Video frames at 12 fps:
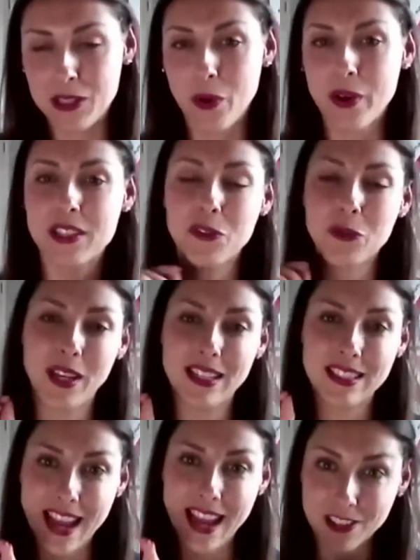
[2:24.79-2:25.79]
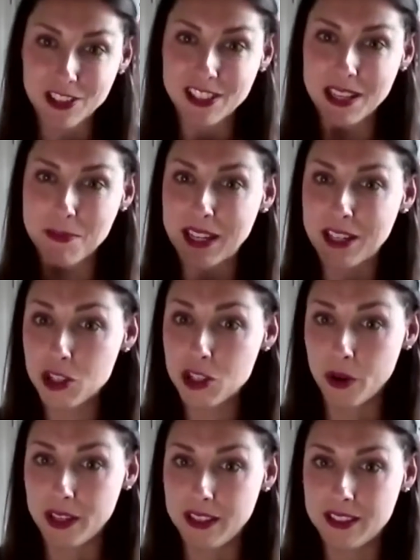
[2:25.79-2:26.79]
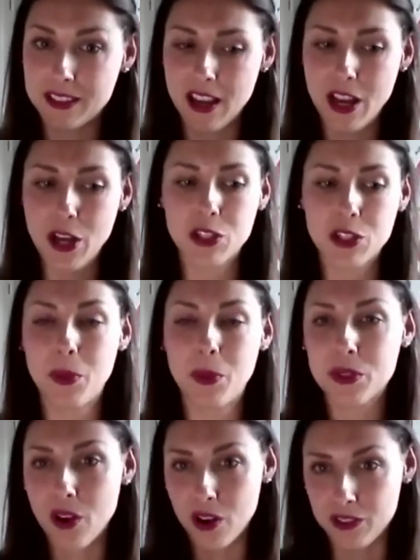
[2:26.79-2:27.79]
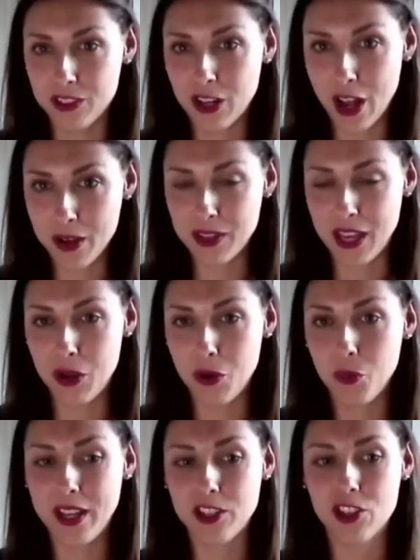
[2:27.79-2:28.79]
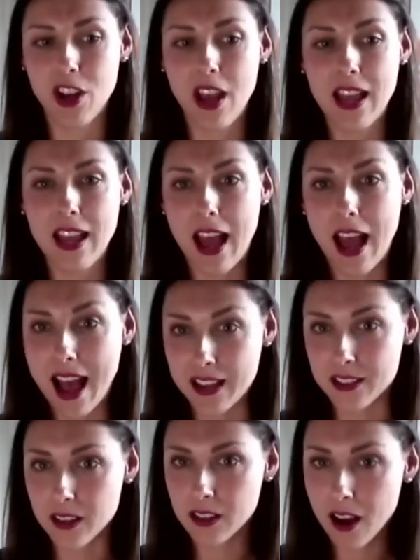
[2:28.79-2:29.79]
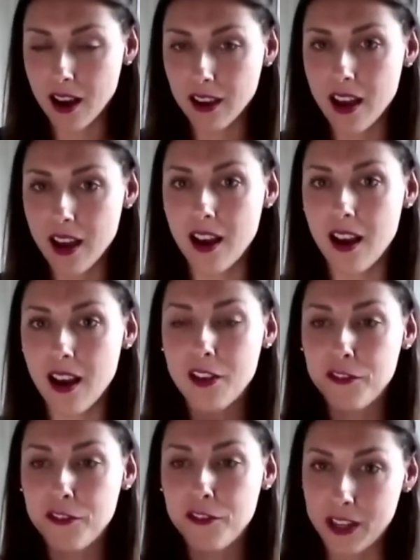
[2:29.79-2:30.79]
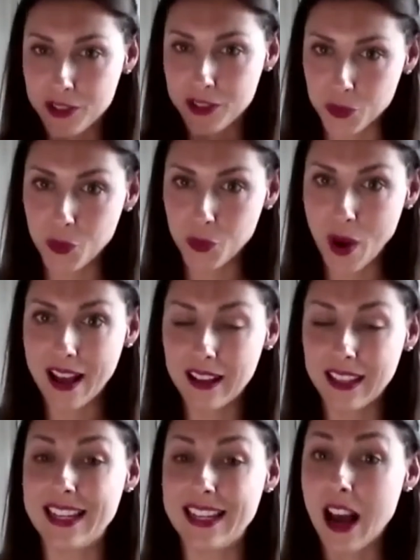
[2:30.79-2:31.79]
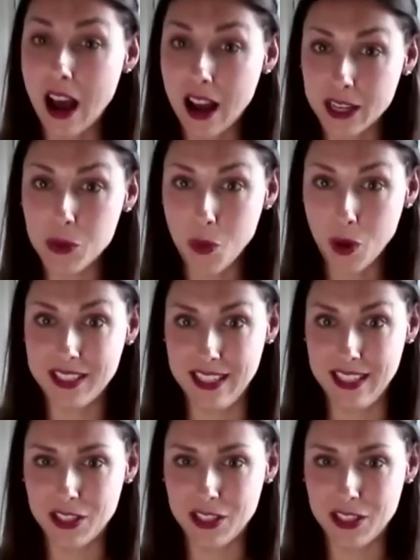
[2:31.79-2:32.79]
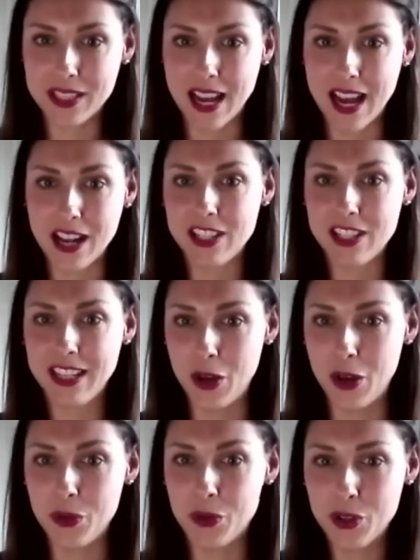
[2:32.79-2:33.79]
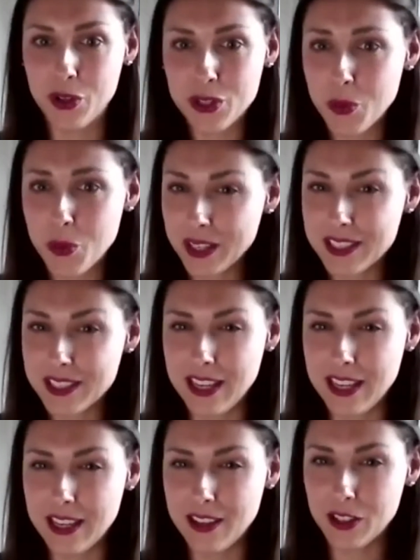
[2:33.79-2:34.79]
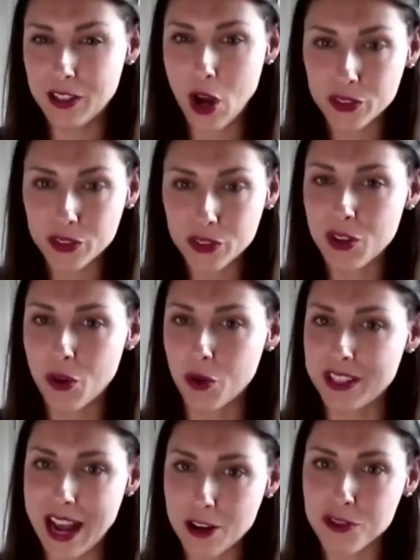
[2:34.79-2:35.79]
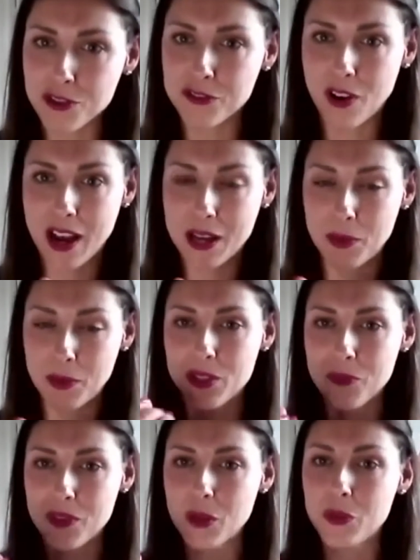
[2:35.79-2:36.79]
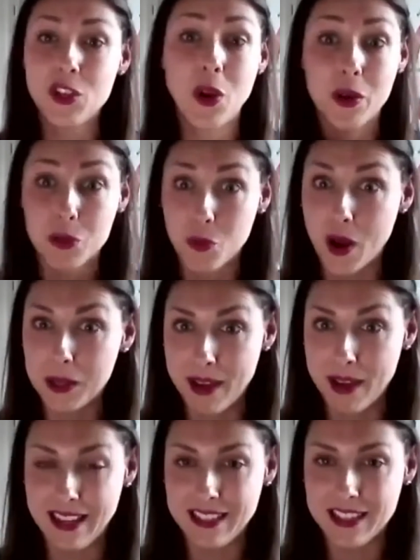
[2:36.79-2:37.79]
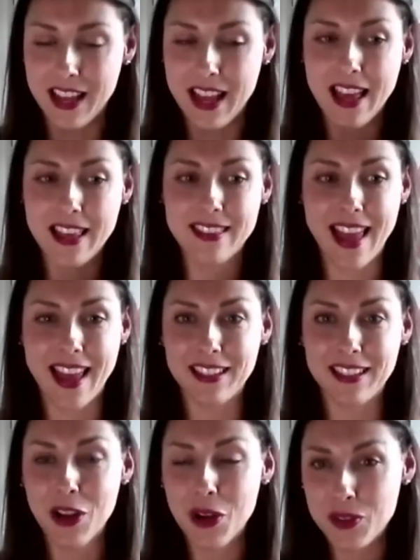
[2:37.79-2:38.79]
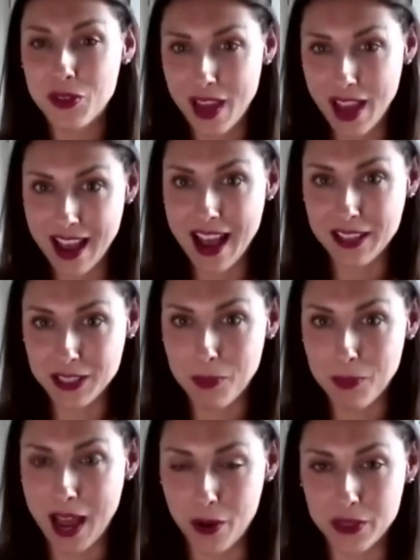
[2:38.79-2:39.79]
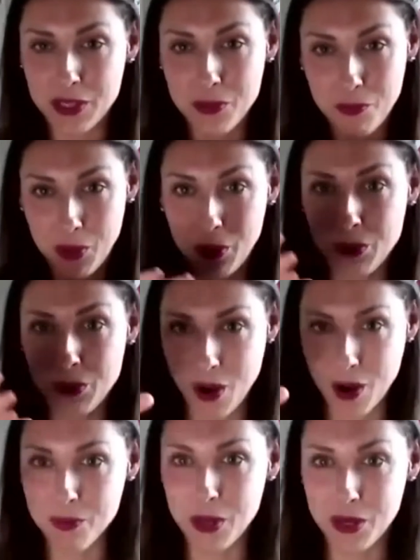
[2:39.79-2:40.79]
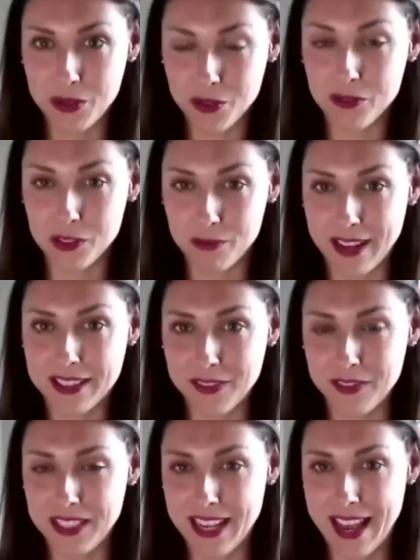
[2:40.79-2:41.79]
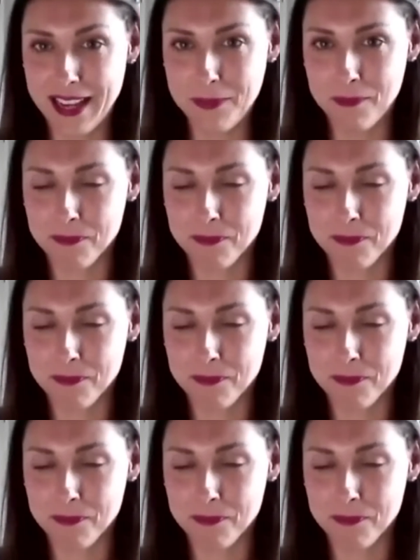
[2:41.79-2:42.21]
Whereas if we intentionally make a choice to put on clothing which has color, fits us well, and is high quality, so is actually, good quality cotton or a natural fiber or something which is well made, then that has the power to boost our mood for the rest of the day.